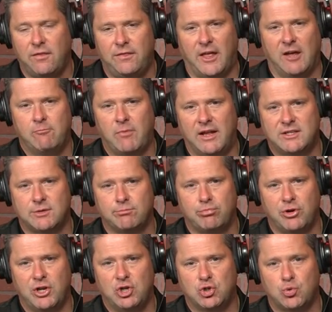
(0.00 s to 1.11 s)
they've made some
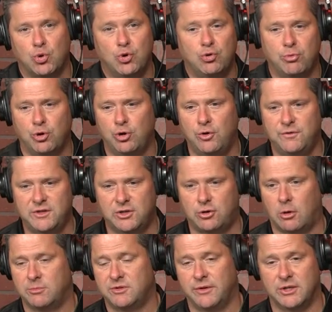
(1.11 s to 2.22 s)
pretty shrewd moves in
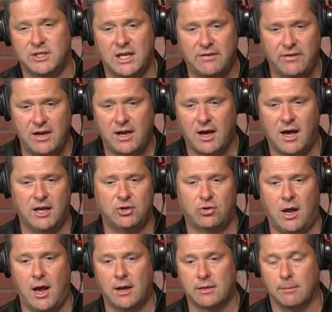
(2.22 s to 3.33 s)
terms of their TV
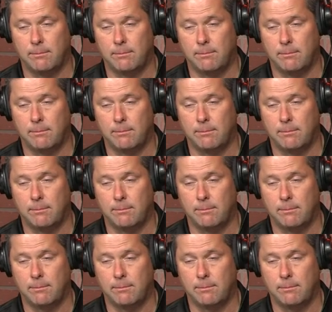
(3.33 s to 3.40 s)
contract,